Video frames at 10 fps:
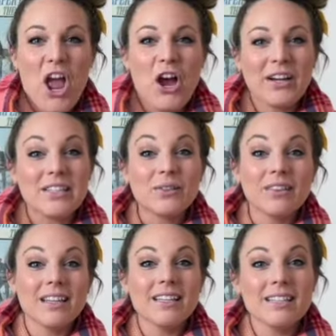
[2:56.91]
All right, so
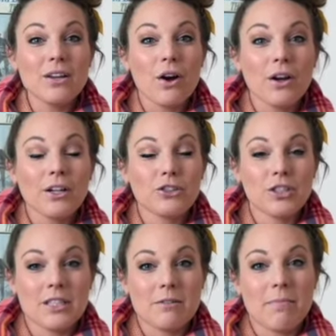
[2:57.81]
these are
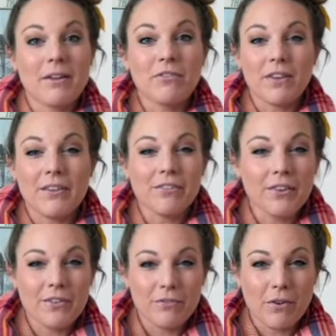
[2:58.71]
just my
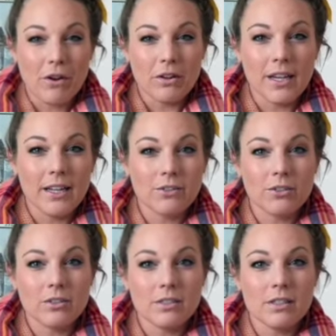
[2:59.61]
favorite fall
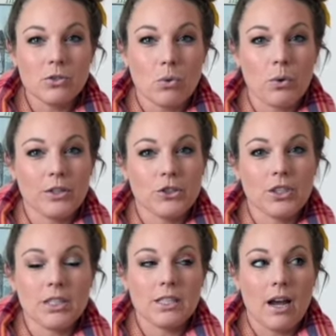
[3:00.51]
candles, or
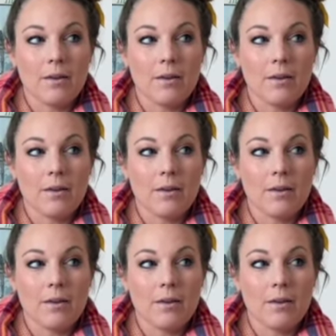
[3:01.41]
just